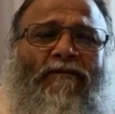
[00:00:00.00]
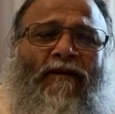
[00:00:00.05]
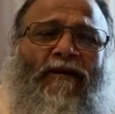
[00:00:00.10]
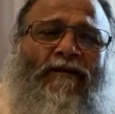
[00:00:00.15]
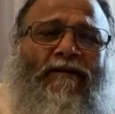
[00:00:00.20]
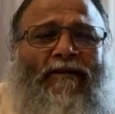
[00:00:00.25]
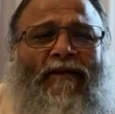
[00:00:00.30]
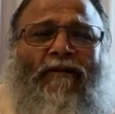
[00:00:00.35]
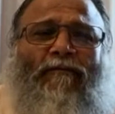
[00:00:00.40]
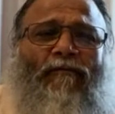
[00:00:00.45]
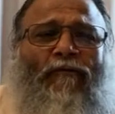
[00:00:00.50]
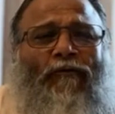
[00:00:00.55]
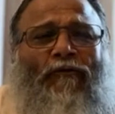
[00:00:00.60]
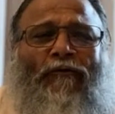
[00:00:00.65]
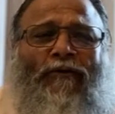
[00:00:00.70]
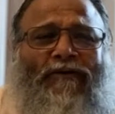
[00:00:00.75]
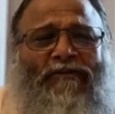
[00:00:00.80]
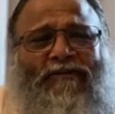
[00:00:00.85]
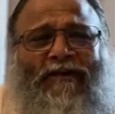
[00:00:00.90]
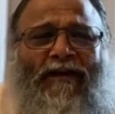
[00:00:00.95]
And therefore
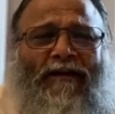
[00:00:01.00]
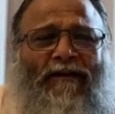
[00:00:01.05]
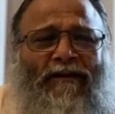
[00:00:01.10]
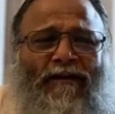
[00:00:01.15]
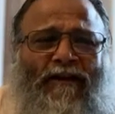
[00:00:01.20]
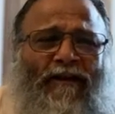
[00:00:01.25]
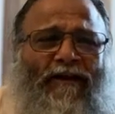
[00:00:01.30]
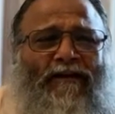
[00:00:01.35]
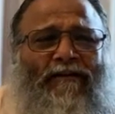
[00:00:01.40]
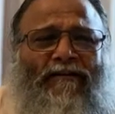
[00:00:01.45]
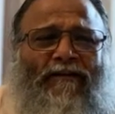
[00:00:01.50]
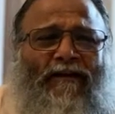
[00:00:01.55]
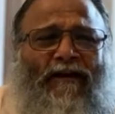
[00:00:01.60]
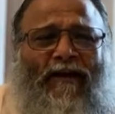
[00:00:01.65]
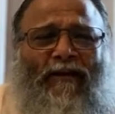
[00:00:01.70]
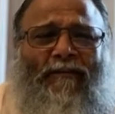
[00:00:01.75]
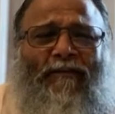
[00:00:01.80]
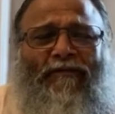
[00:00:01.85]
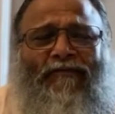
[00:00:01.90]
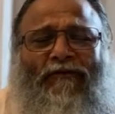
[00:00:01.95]
you are taking the
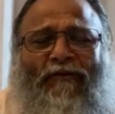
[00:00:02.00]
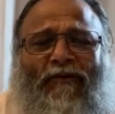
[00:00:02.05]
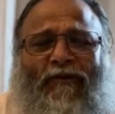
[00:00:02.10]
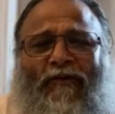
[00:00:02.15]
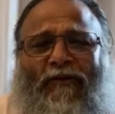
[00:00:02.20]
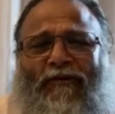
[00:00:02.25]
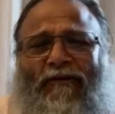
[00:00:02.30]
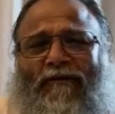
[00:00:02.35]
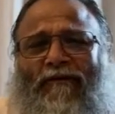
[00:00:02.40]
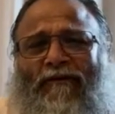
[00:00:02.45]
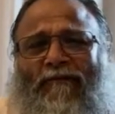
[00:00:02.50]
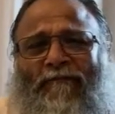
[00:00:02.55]
name of the Lord.